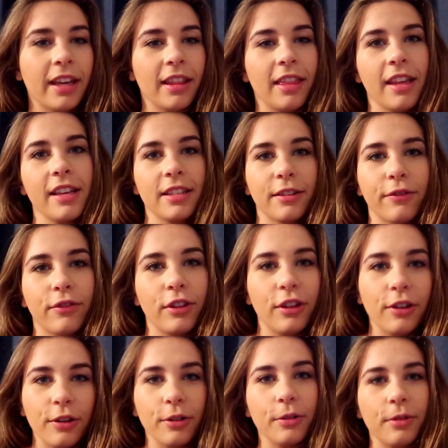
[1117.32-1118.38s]
like, this
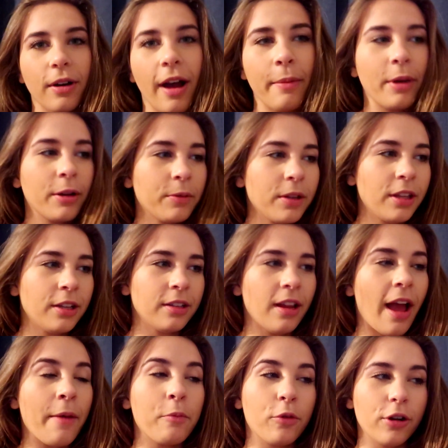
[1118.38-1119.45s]
flu, I'm not really,
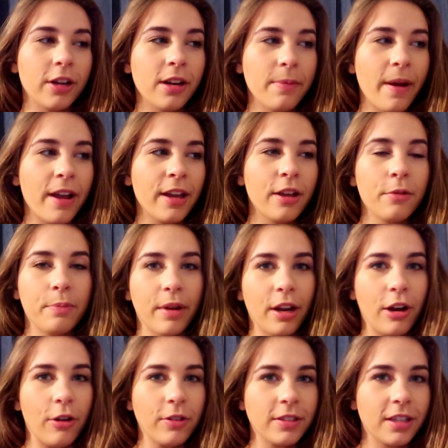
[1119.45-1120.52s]
I'm worried about you, but I
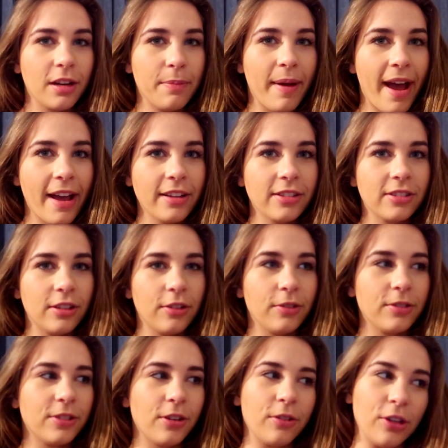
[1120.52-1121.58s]
know it's gonna pass
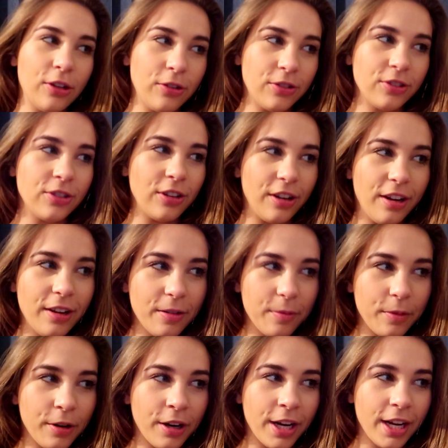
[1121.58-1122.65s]
soon, so you
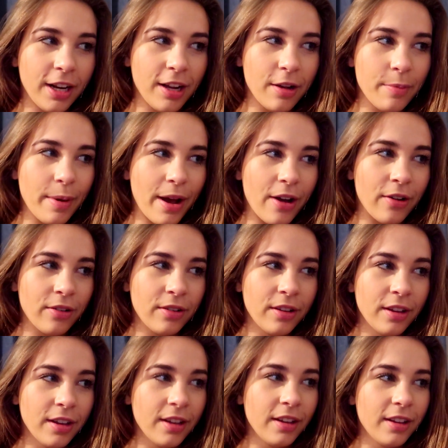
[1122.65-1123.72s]
shouldn't worry about
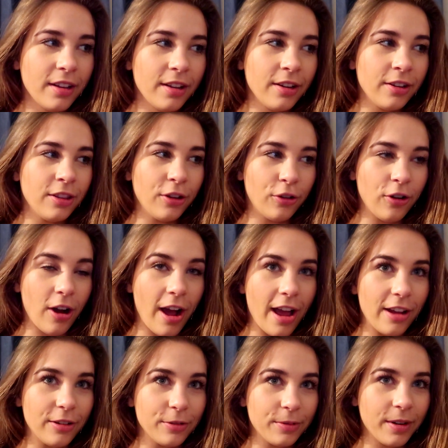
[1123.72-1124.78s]
the
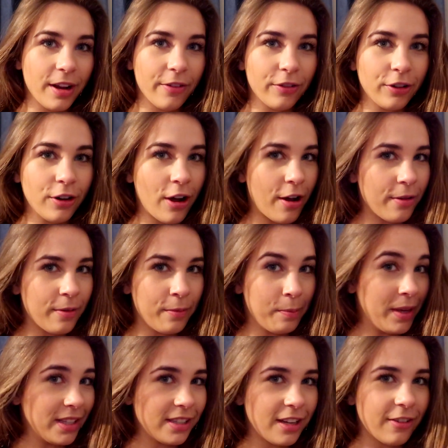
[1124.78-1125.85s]
grind or whatever, not
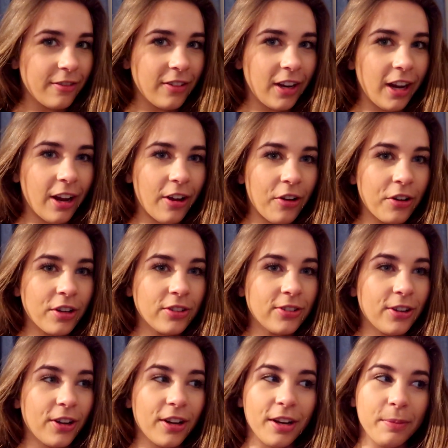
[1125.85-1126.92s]
in missing a video, because
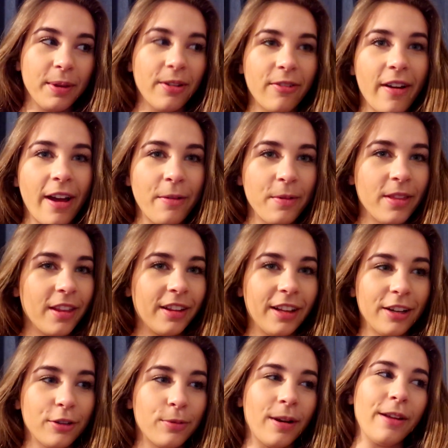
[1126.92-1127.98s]
you're gonna be fine within
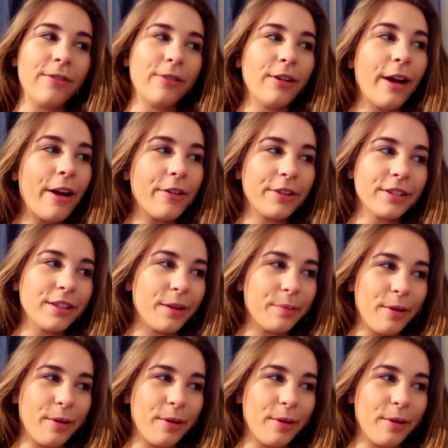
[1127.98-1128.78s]
like 24 hours, I